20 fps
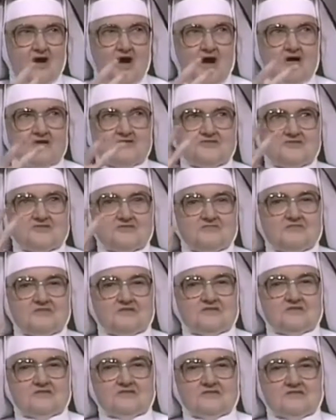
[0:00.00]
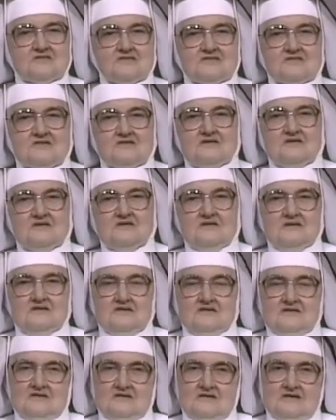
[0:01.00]
awesomeness
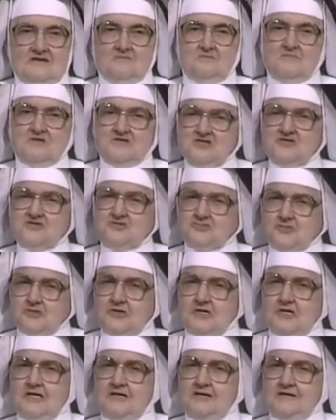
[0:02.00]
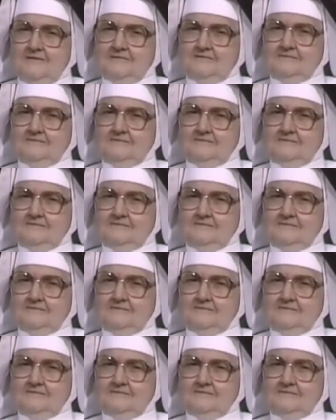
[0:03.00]
and mystery.